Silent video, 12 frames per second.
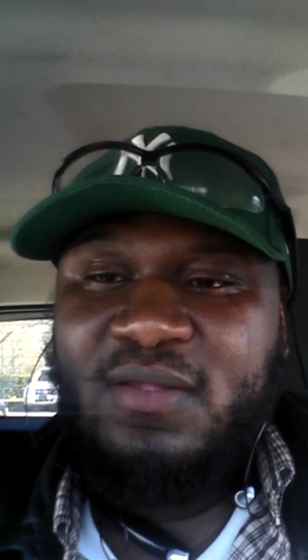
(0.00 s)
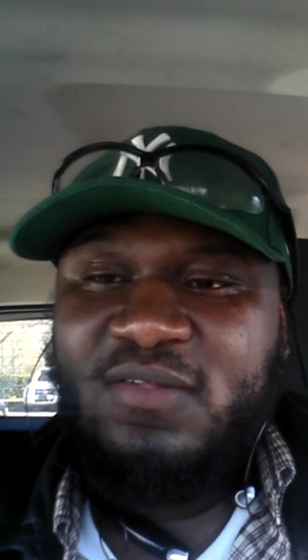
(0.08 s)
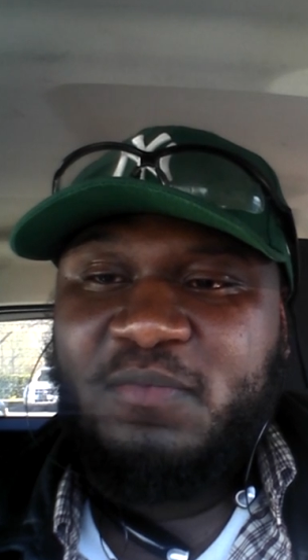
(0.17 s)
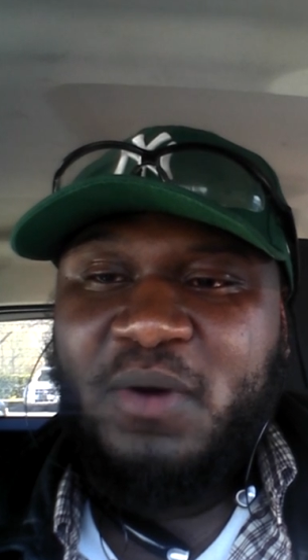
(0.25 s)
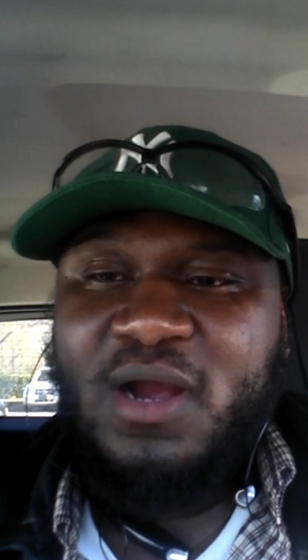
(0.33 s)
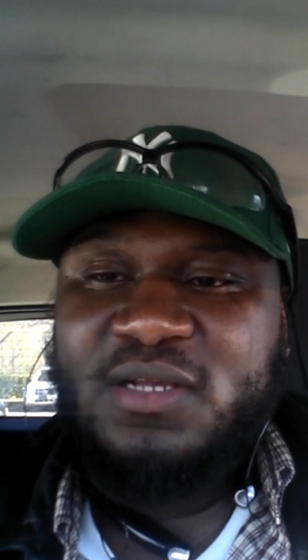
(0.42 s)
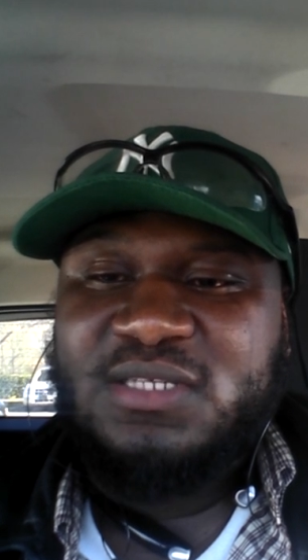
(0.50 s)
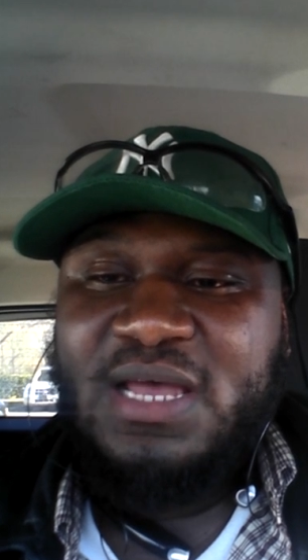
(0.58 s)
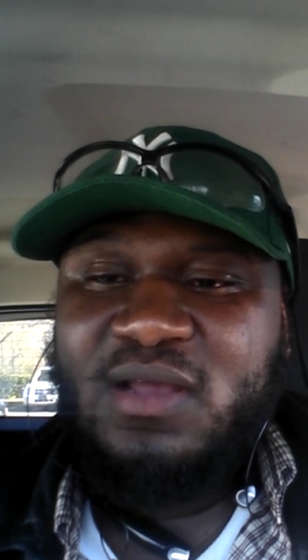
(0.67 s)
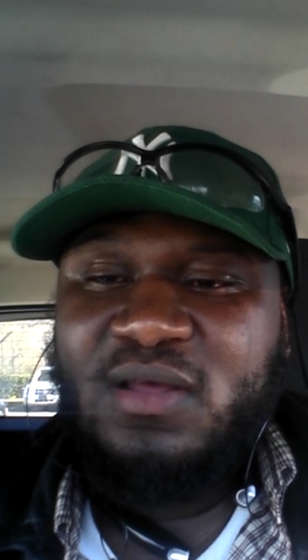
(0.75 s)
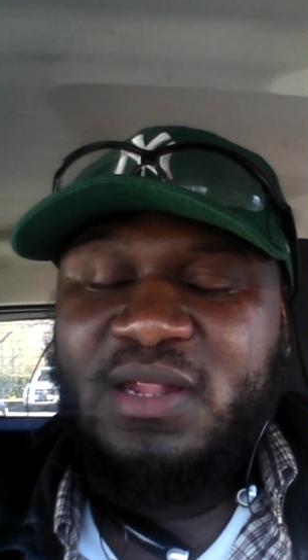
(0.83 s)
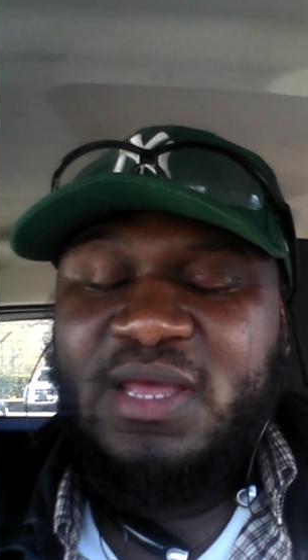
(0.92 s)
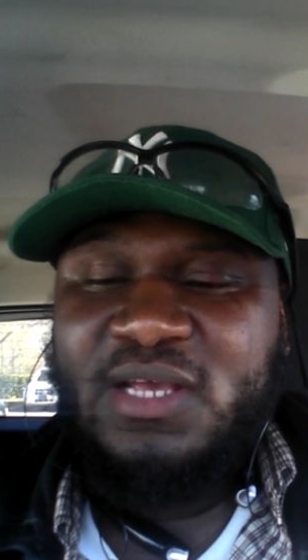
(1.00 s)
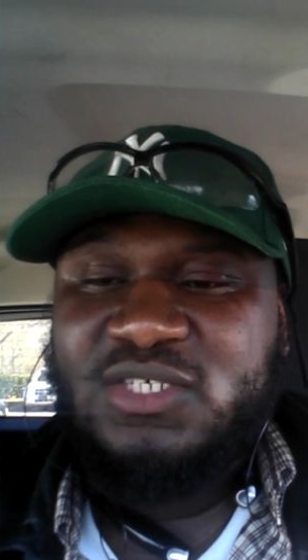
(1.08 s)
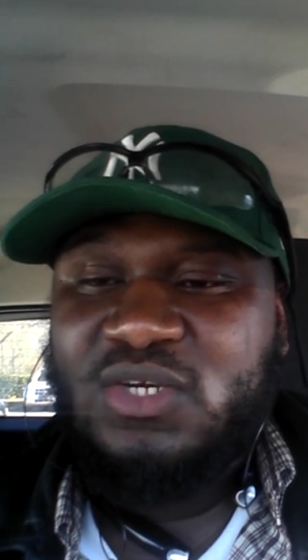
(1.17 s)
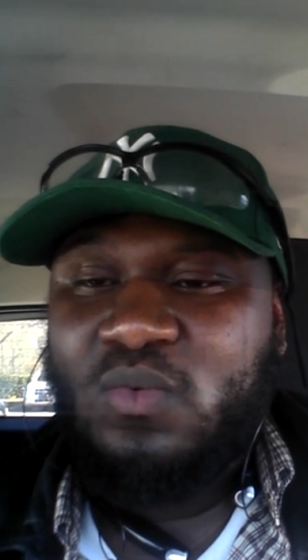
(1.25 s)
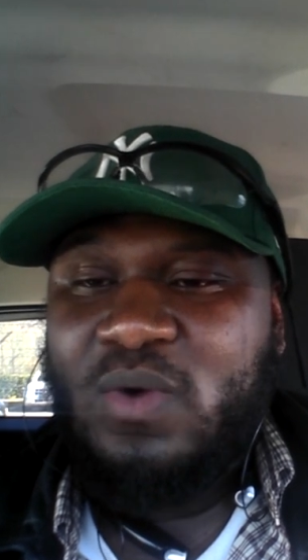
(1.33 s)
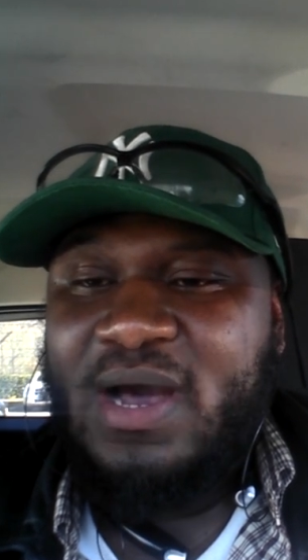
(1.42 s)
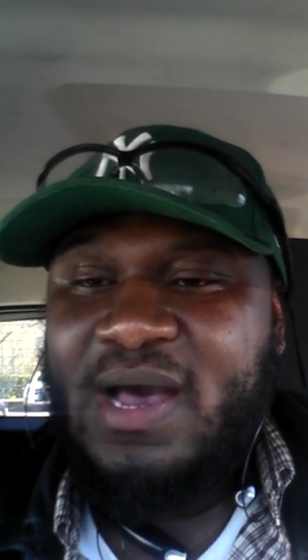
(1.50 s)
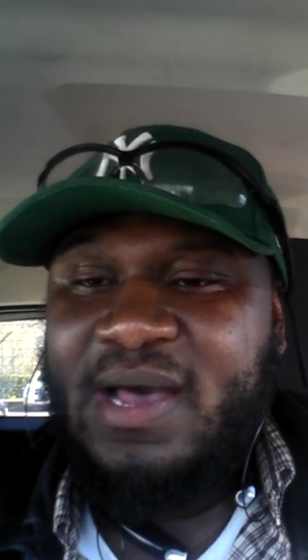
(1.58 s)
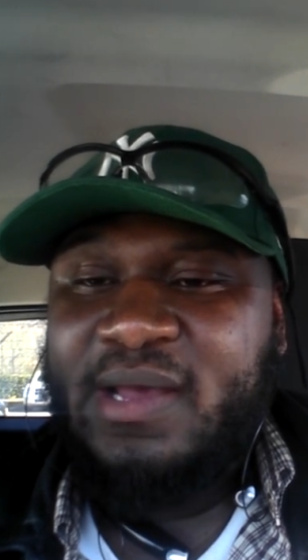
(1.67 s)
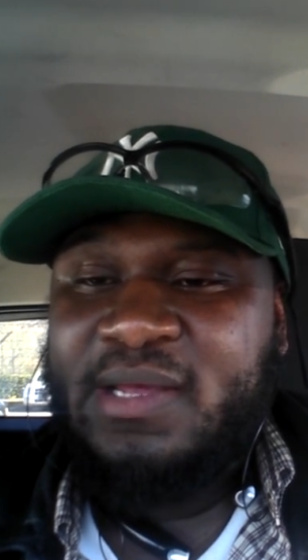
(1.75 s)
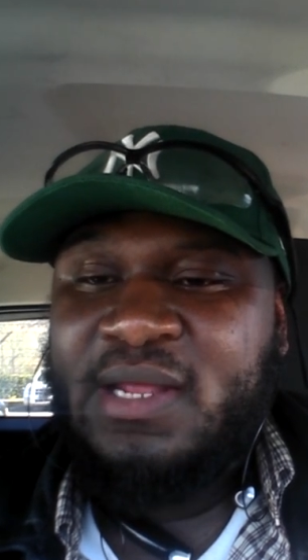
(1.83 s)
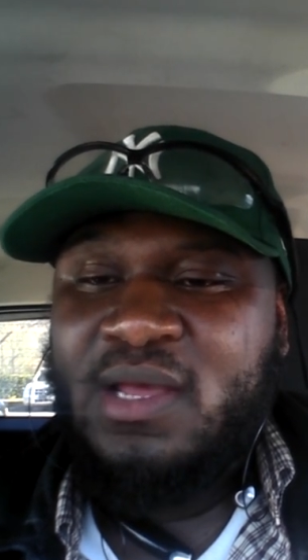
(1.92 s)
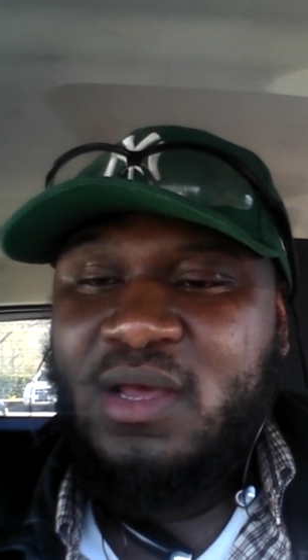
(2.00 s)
sparks like a nationwide